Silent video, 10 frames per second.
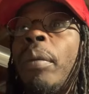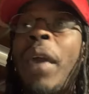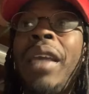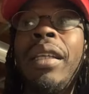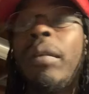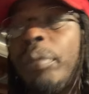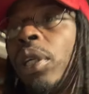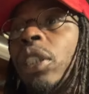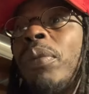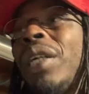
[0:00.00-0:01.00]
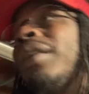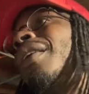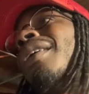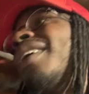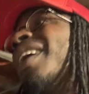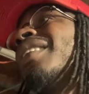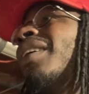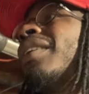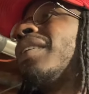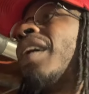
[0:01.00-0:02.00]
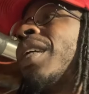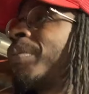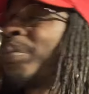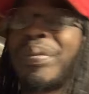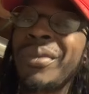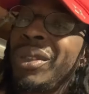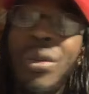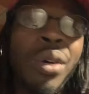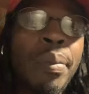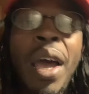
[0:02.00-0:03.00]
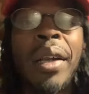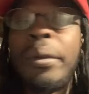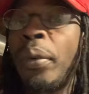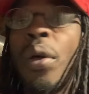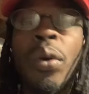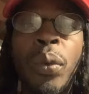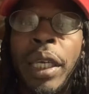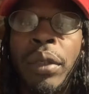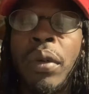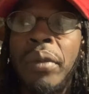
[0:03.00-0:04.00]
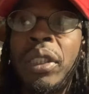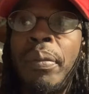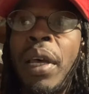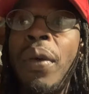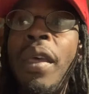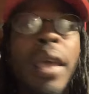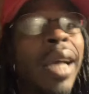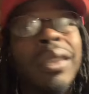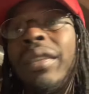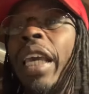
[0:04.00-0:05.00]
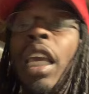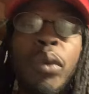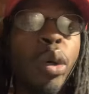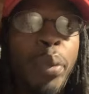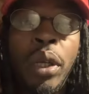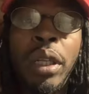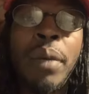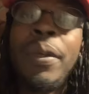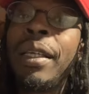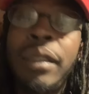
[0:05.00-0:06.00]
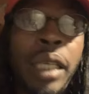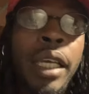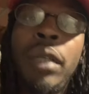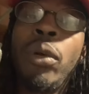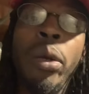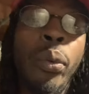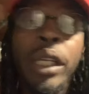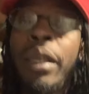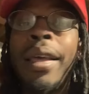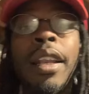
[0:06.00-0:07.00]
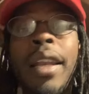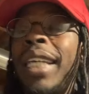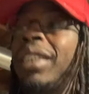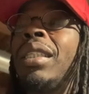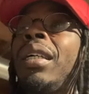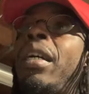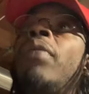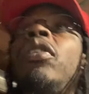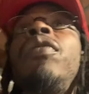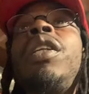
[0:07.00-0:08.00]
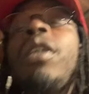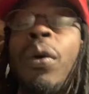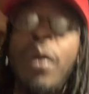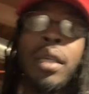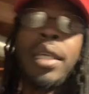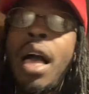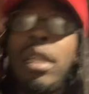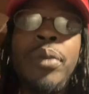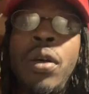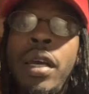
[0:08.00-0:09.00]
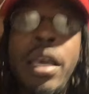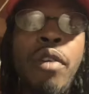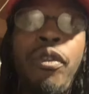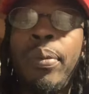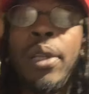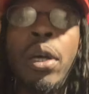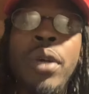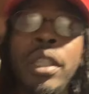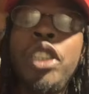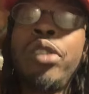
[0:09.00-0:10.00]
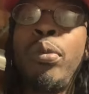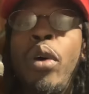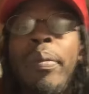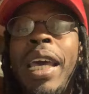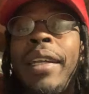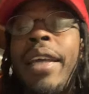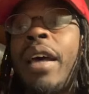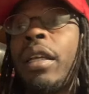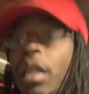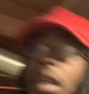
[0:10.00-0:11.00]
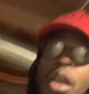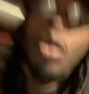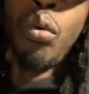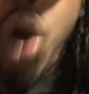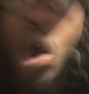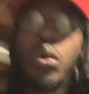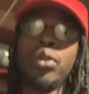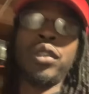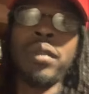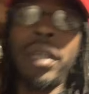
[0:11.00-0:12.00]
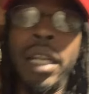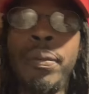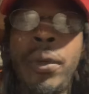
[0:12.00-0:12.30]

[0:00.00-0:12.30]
paint and push, but at the end of the day, you're going about it the wrong way. You know what I'm talking about? I just gave you a pull up, take it and run with it. Like, share, comment this video. Y'all let me know how y'all feel below. This your boy Bandana Rose, and I'm